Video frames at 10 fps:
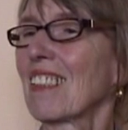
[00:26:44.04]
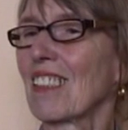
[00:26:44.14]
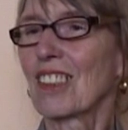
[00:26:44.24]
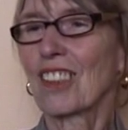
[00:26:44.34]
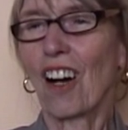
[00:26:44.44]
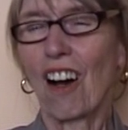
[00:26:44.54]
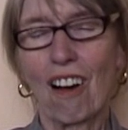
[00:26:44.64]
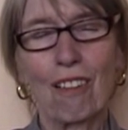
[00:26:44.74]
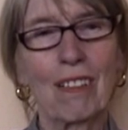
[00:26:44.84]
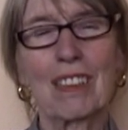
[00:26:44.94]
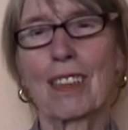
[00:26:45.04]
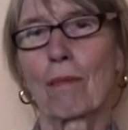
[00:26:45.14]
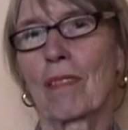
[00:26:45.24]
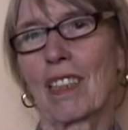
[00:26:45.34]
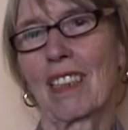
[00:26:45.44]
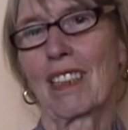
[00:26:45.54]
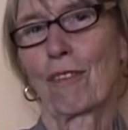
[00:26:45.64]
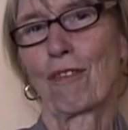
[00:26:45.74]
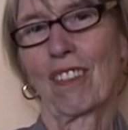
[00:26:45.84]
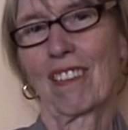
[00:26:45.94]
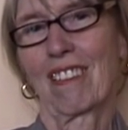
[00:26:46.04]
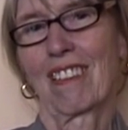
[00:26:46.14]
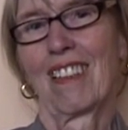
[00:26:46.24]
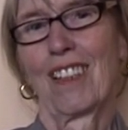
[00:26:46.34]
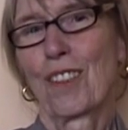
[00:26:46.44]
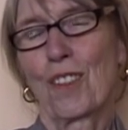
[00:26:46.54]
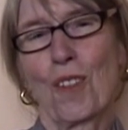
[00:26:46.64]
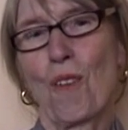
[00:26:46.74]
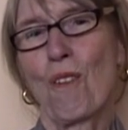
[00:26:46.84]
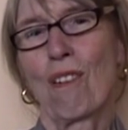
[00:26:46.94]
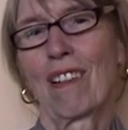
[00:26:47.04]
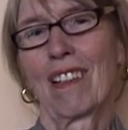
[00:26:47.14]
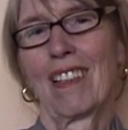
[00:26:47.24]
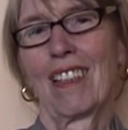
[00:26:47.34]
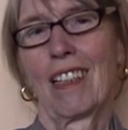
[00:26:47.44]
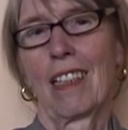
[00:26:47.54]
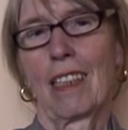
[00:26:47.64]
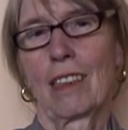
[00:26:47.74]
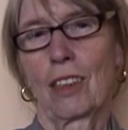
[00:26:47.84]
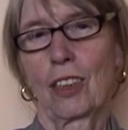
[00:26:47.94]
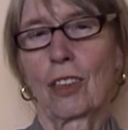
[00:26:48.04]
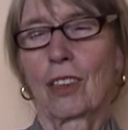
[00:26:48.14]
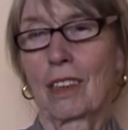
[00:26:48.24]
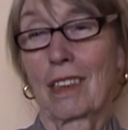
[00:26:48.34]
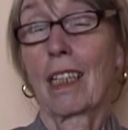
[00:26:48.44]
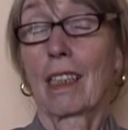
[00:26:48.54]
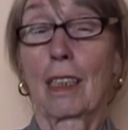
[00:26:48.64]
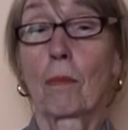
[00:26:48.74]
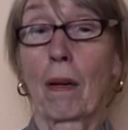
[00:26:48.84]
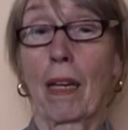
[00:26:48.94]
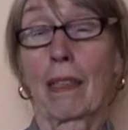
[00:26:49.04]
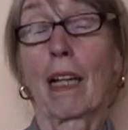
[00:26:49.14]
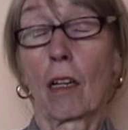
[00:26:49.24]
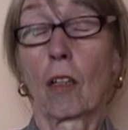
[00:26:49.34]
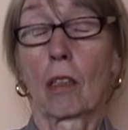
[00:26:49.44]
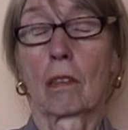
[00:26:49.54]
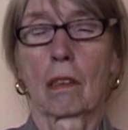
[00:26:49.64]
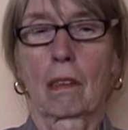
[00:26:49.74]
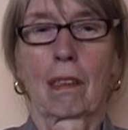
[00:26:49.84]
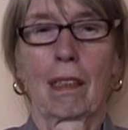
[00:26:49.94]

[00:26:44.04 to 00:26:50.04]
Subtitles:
is always something different. So just take a deep breath and learn it.